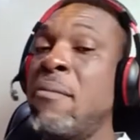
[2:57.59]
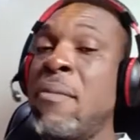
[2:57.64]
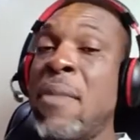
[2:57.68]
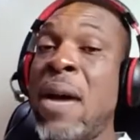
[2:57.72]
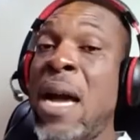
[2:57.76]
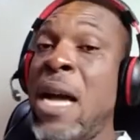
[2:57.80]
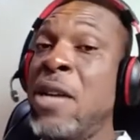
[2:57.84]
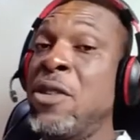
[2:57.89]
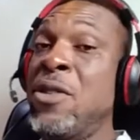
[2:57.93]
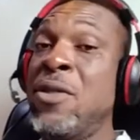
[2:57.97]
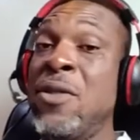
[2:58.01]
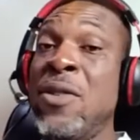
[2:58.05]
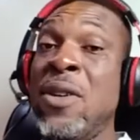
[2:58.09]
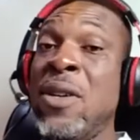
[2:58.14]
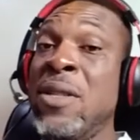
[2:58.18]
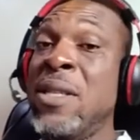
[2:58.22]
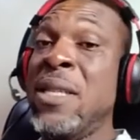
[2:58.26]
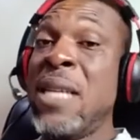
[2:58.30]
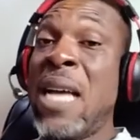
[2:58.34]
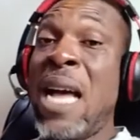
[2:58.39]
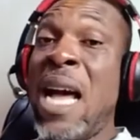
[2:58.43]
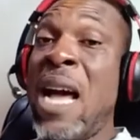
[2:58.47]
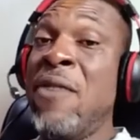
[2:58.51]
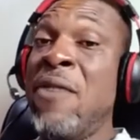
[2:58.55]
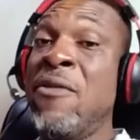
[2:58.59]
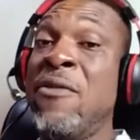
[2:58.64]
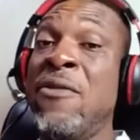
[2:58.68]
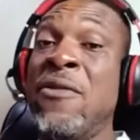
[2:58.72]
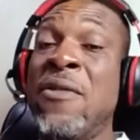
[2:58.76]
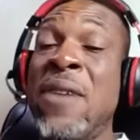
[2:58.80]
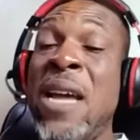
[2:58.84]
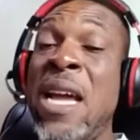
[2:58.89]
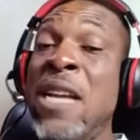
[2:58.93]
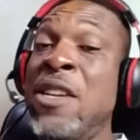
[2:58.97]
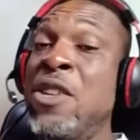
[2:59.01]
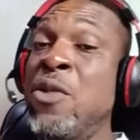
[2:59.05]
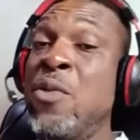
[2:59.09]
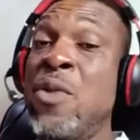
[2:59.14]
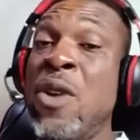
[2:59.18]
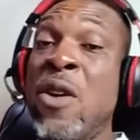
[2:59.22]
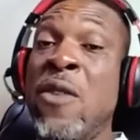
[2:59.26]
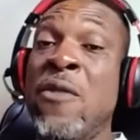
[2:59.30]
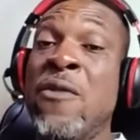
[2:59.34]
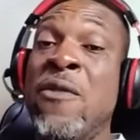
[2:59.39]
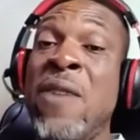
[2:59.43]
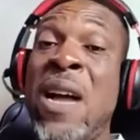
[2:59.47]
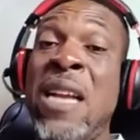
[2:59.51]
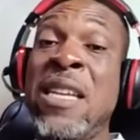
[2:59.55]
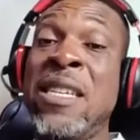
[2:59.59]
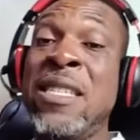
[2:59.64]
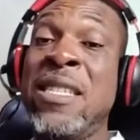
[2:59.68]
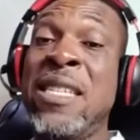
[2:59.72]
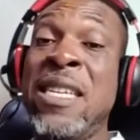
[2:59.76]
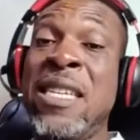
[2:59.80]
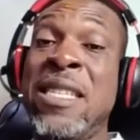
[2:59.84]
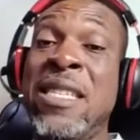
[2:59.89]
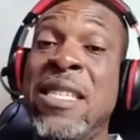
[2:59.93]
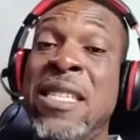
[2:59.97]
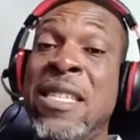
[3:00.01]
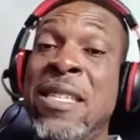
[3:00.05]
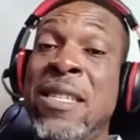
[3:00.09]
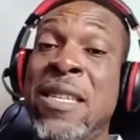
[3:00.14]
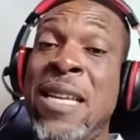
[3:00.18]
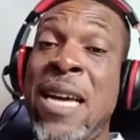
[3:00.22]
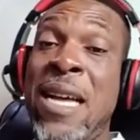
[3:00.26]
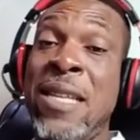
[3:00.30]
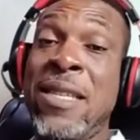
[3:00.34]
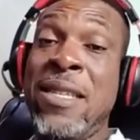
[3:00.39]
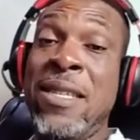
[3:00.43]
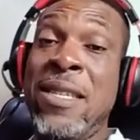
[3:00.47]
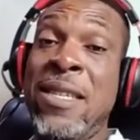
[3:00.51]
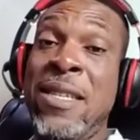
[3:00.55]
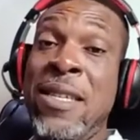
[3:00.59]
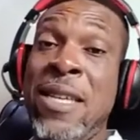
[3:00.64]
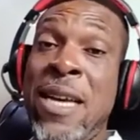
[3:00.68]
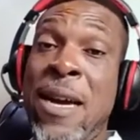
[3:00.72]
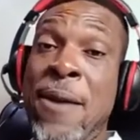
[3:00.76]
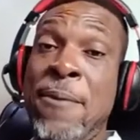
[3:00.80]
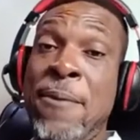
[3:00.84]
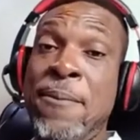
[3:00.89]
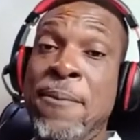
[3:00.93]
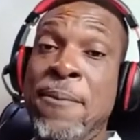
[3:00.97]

I do not have any way of validating that either.